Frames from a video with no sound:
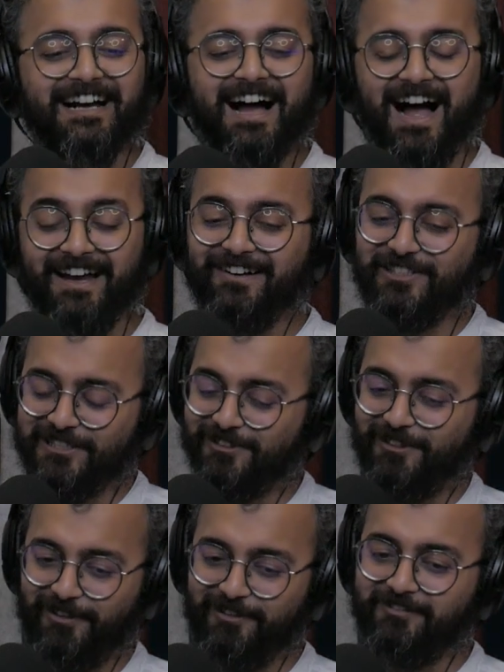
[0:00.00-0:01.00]
I also
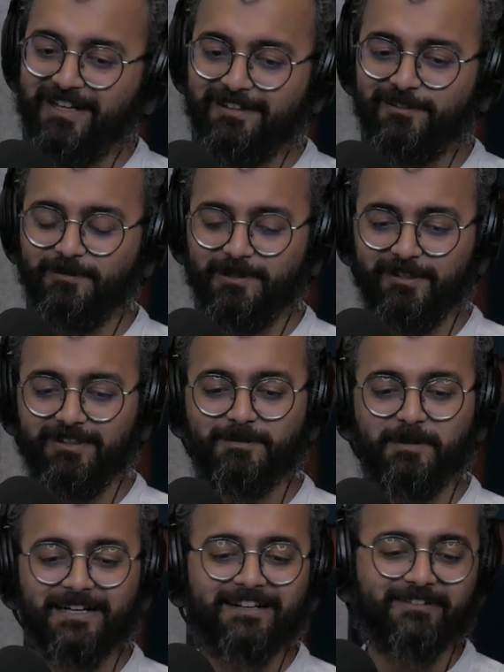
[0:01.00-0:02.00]
thought of that, to be honest.
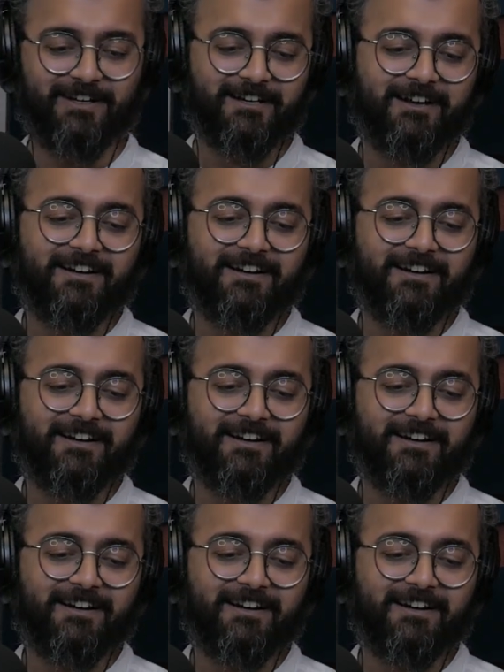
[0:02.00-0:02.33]
But anyway,